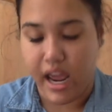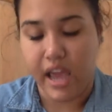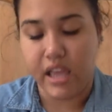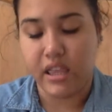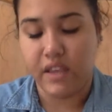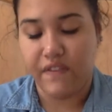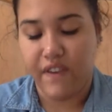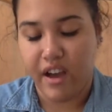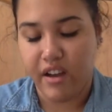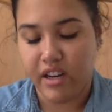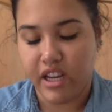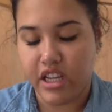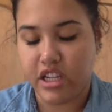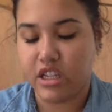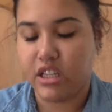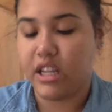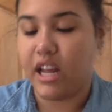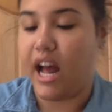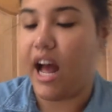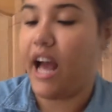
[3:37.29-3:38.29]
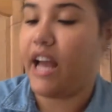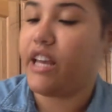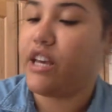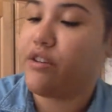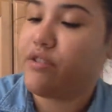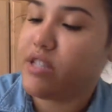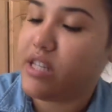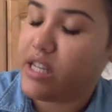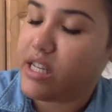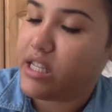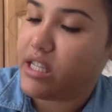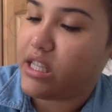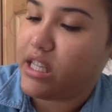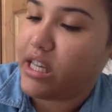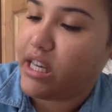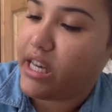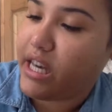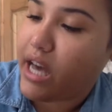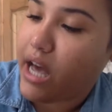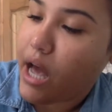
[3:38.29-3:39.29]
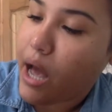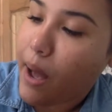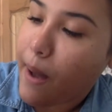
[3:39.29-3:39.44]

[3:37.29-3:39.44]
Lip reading: And the foundation that I use is the